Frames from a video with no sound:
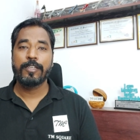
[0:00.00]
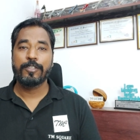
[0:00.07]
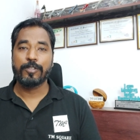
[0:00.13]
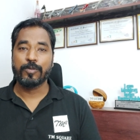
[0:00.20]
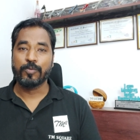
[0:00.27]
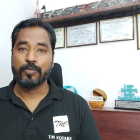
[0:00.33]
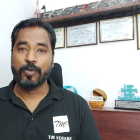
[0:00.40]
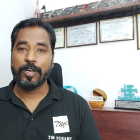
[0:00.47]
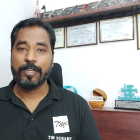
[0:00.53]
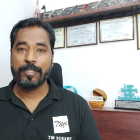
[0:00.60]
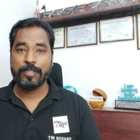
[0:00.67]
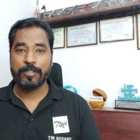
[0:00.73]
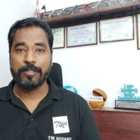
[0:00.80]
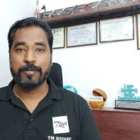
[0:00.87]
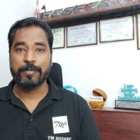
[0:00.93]
to what
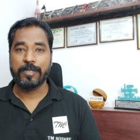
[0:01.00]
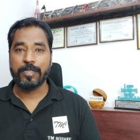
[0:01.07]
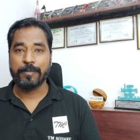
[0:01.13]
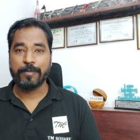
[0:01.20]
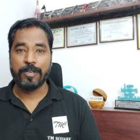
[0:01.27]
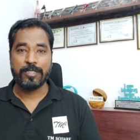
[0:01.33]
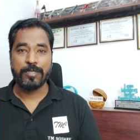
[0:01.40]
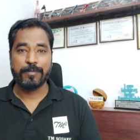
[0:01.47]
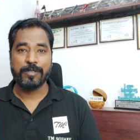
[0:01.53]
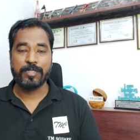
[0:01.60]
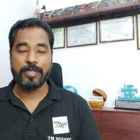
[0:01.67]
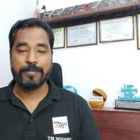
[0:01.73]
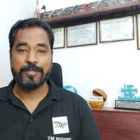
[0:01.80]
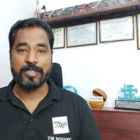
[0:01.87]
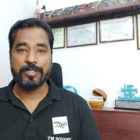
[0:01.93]
could be the possible
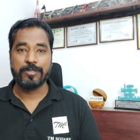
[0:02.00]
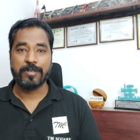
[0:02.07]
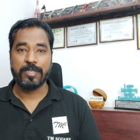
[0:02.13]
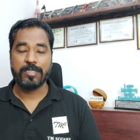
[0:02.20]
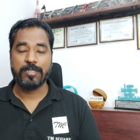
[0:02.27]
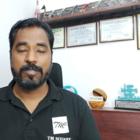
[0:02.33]
tips and tricks